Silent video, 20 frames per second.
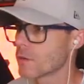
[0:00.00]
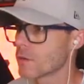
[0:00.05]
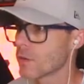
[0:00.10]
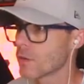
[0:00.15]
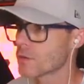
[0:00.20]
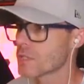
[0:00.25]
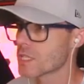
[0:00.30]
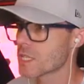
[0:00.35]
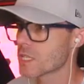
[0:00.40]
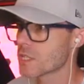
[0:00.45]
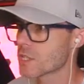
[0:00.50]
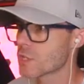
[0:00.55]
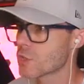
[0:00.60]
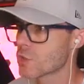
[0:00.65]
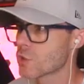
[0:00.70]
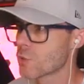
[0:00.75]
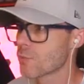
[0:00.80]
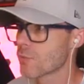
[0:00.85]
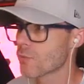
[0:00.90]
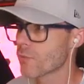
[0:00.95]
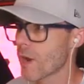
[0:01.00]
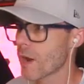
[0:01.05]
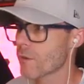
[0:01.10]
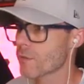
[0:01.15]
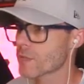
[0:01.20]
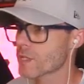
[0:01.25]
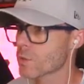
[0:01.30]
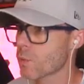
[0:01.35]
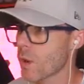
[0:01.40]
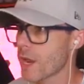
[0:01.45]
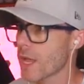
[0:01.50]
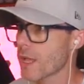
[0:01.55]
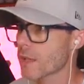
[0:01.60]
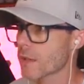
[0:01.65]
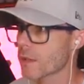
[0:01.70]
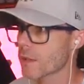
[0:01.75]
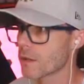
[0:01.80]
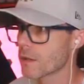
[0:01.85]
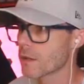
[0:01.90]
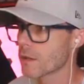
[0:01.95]
Those things are super rare as
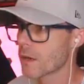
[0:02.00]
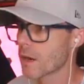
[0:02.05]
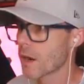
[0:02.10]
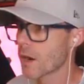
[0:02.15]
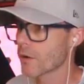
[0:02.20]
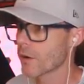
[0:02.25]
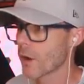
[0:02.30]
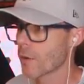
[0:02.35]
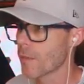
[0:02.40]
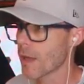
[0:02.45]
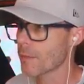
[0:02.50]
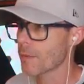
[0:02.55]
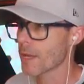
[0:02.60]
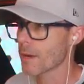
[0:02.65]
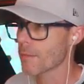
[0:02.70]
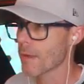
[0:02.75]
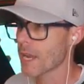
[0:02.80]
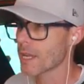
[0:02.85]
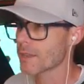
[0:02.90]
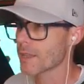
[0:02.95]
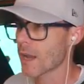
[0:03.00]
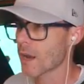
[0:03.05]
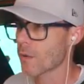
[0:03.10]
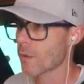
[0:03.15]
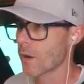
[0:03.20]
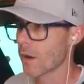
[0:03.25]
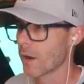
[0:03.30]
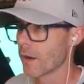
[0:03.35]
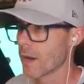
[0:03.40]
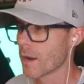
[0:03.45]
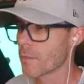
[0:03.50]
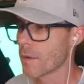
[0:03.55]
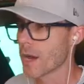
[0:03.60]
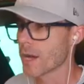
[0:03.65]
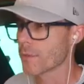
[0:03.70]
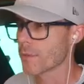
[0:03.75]
well. Oh no, maybe I made that one. I might